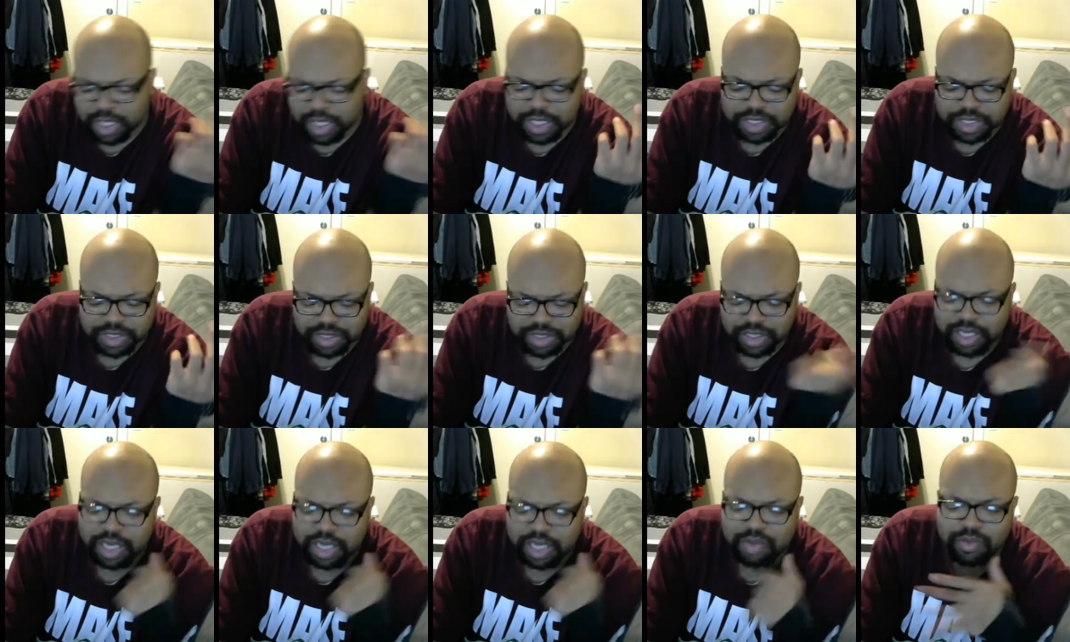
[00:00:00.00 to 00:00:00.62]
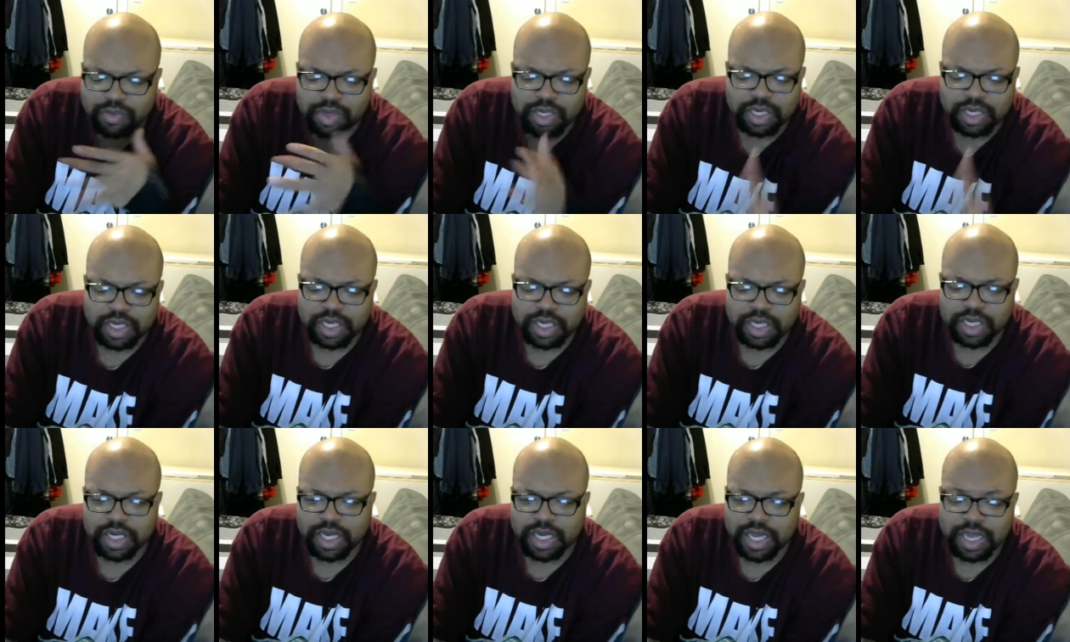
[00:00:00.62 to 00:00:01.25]
listened to that one and
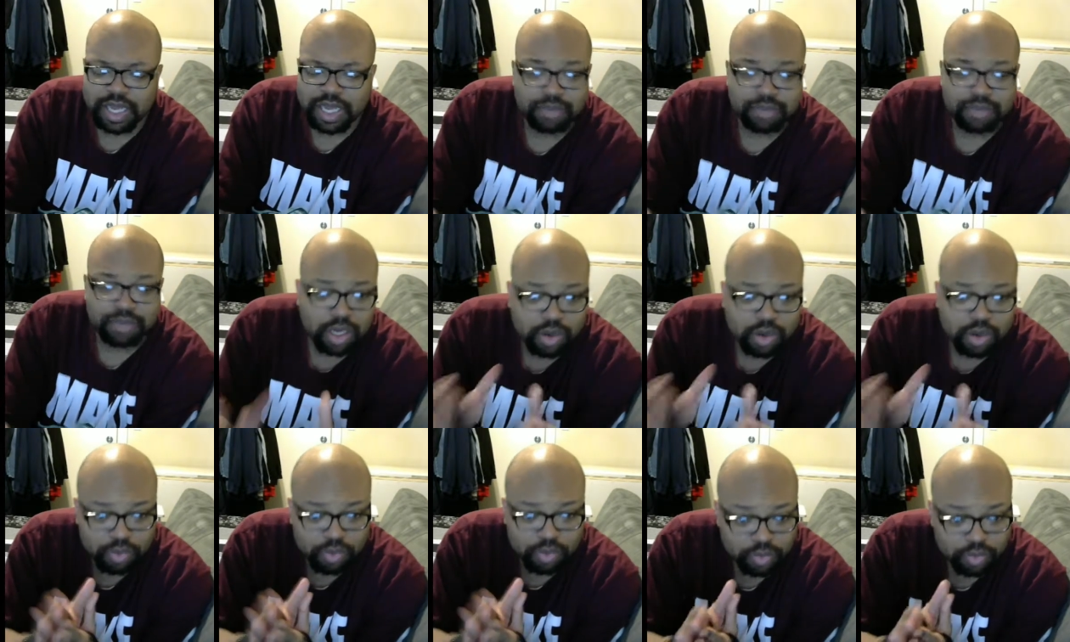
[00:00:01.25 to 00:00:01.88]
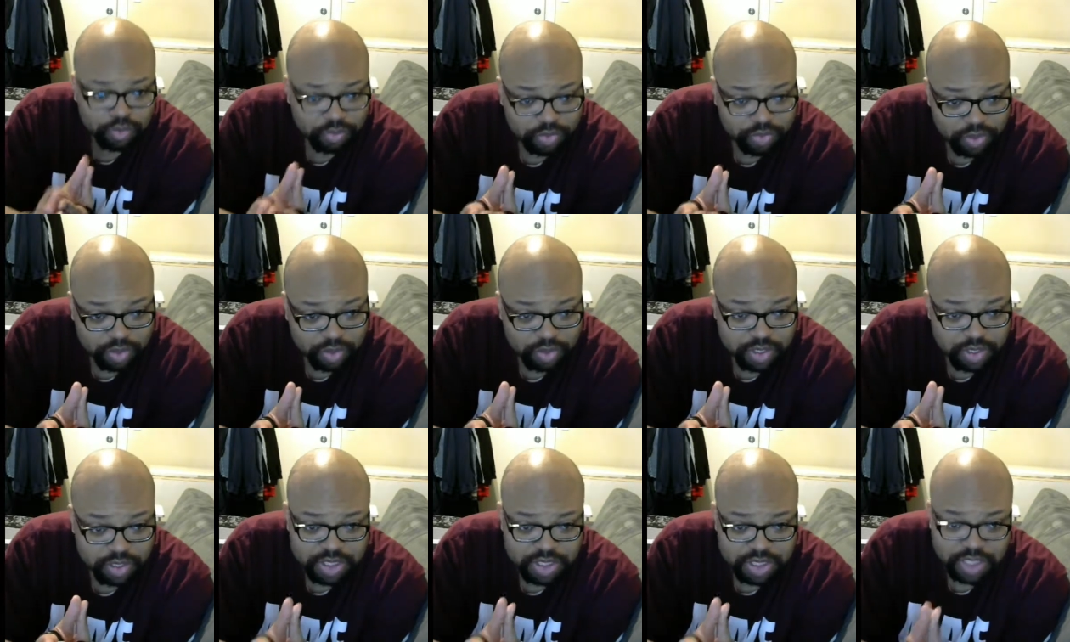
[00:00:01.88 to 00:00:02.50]
then I had my own
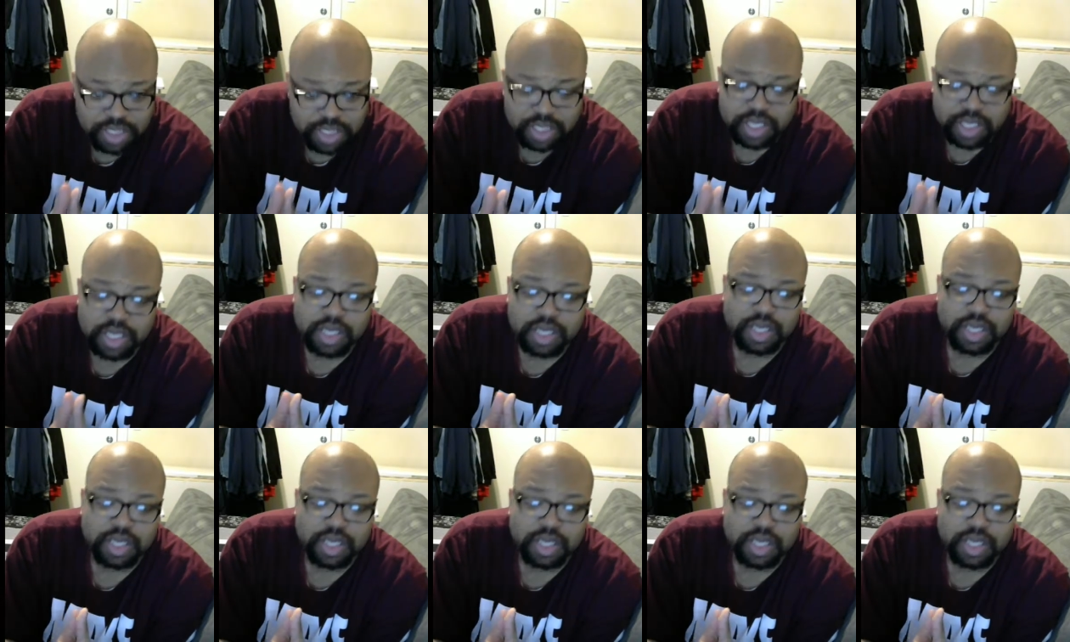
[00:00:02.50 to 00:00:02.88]
theories, and